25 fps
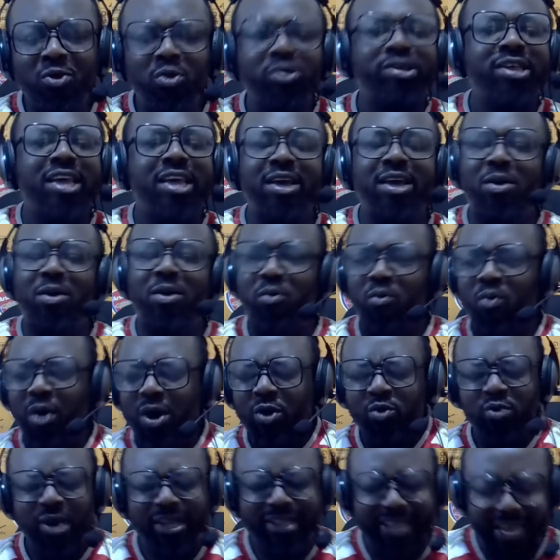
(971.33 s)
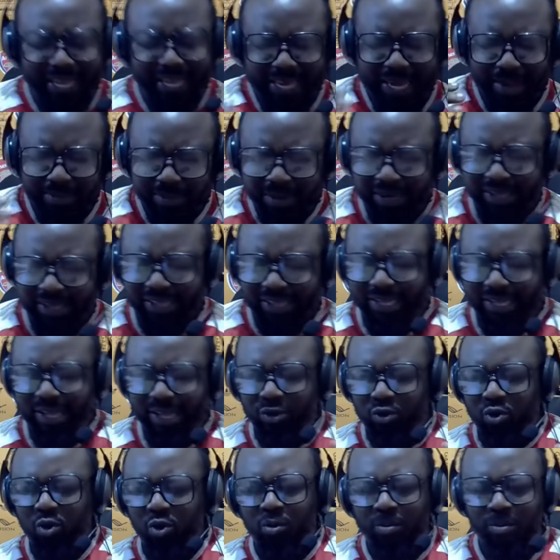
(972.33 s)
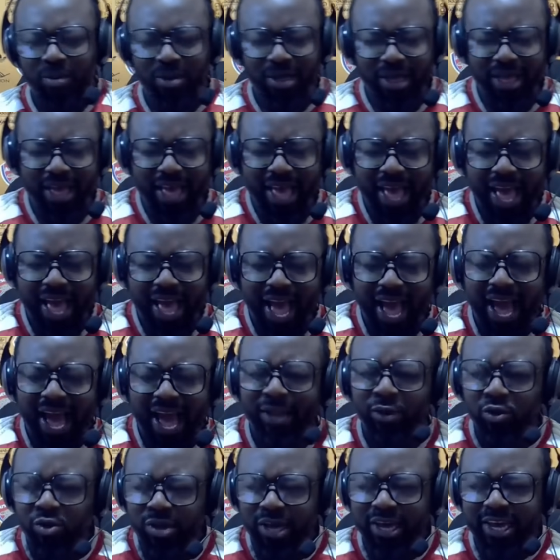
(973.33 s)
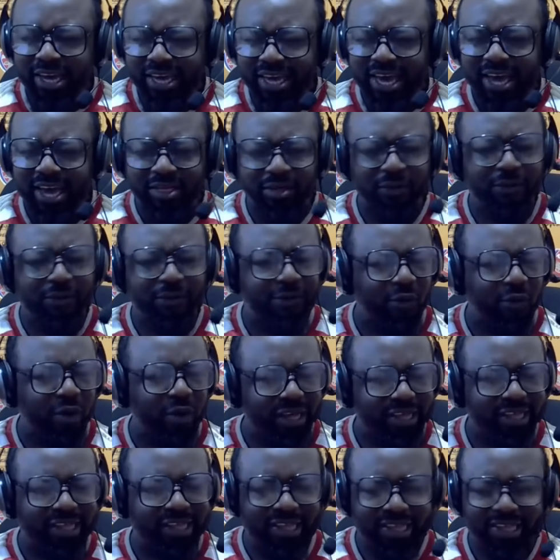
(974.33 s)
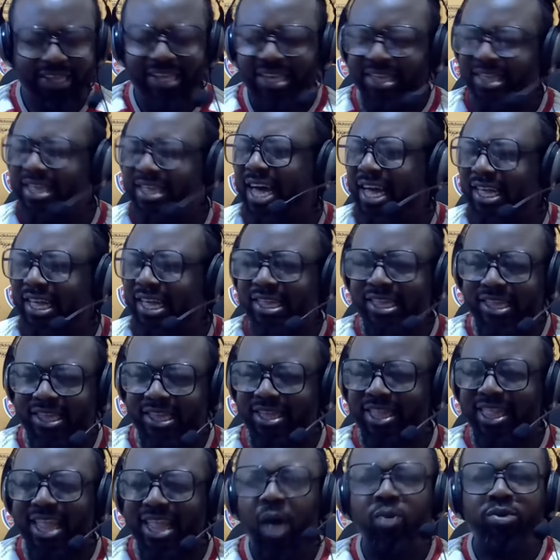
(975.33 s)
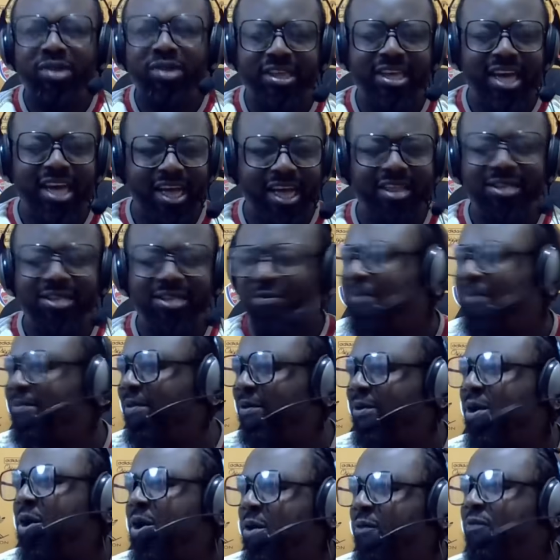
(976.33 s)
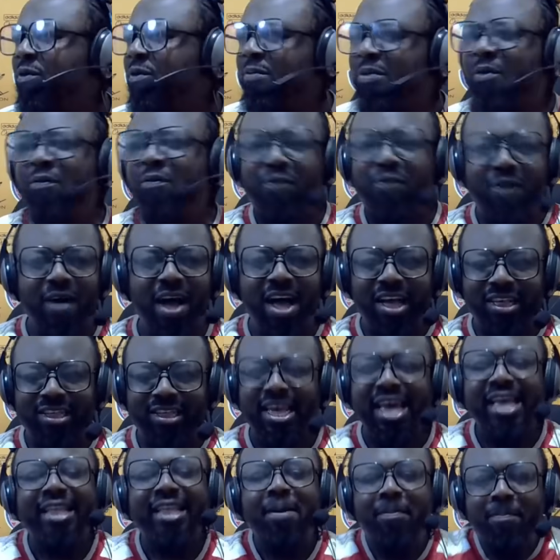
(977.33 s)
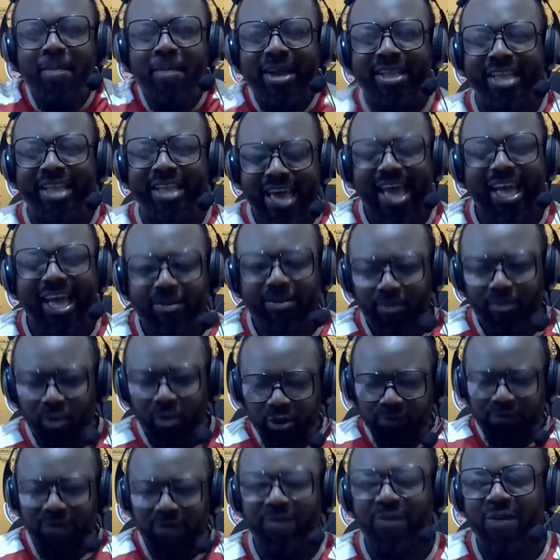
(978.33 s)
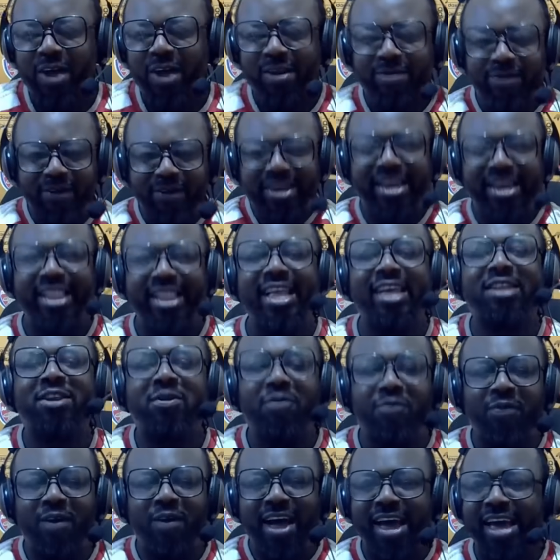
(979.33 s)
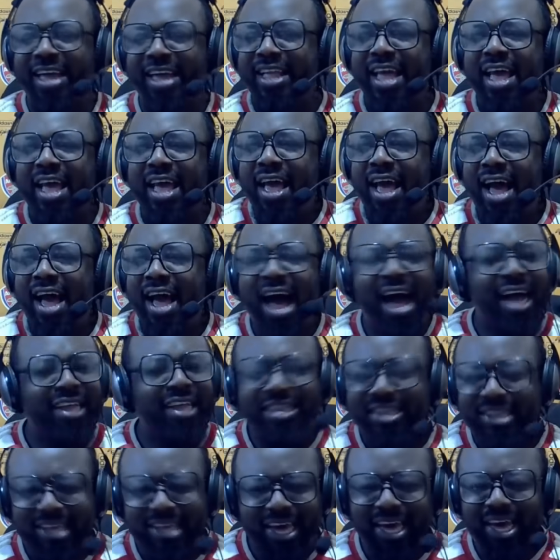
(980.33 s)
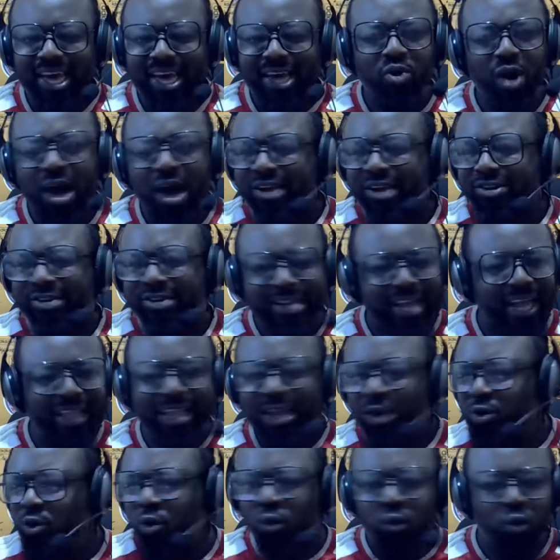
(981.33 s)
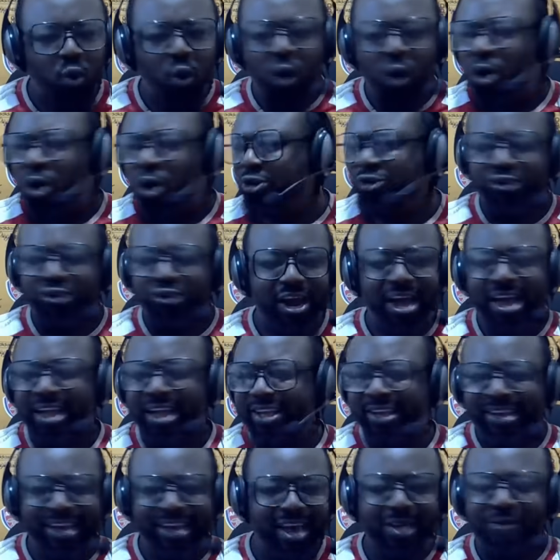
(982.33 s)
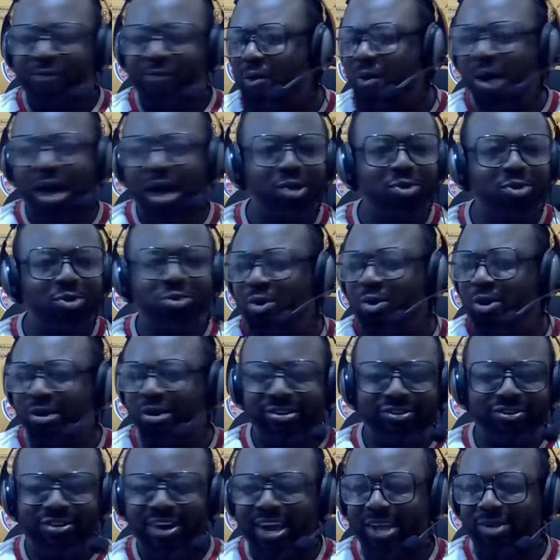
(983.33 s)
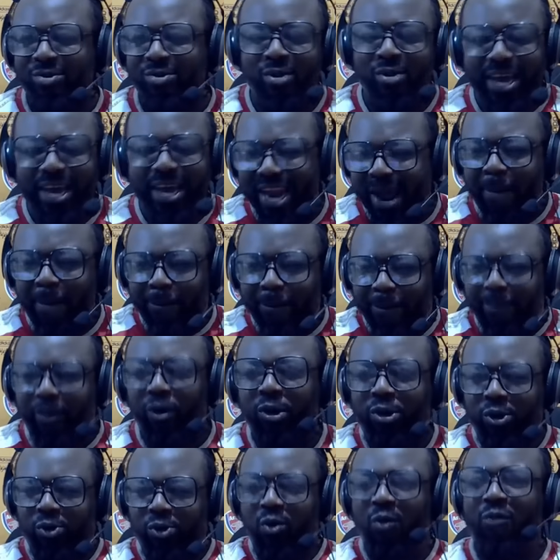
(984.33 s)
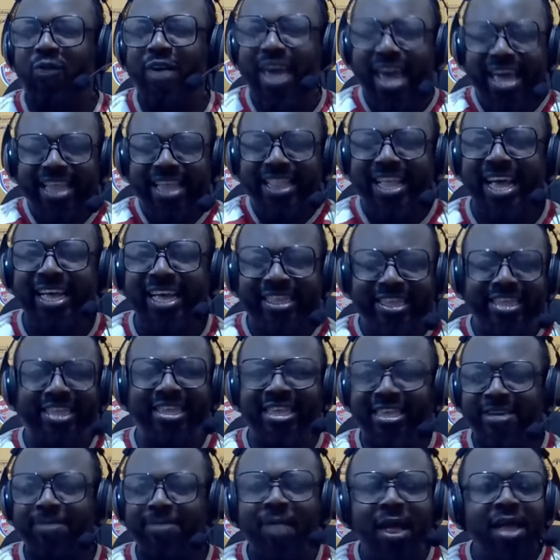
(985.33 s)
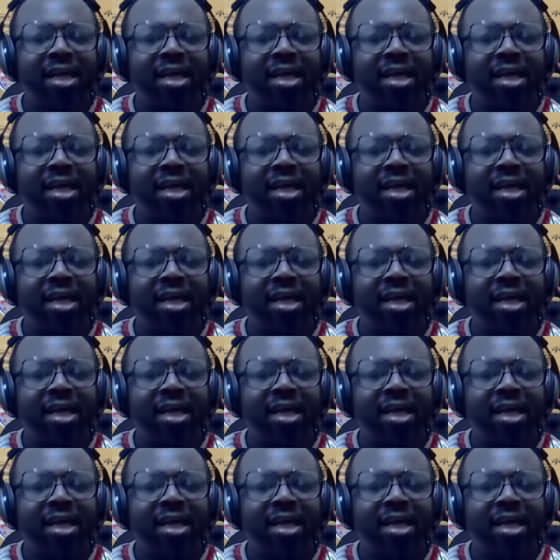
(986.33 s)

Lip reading: See, when you enter the Emirates Stadium, and they hear the voices, the chants, loud chants from the fans. They make the atmosphere very, very electrifying. Ajay, your adrenaline will go 100. Get from 1 to 100. You go get that burst of energy.